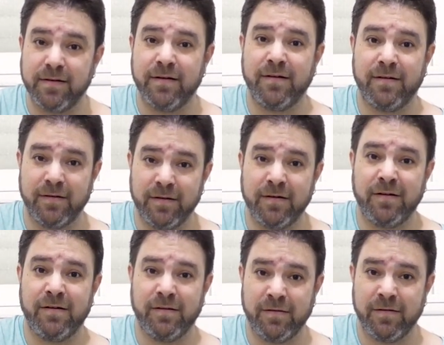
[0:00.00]

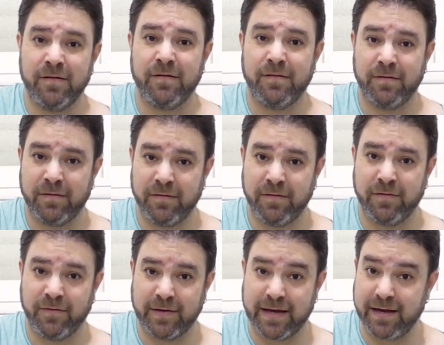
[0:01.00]

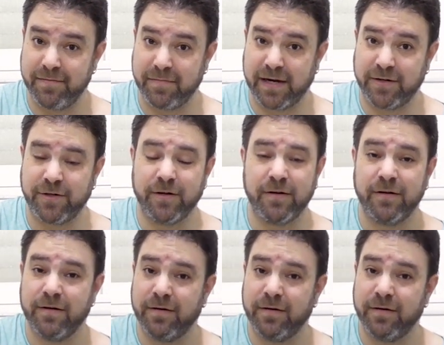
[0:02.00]
Okay, minor.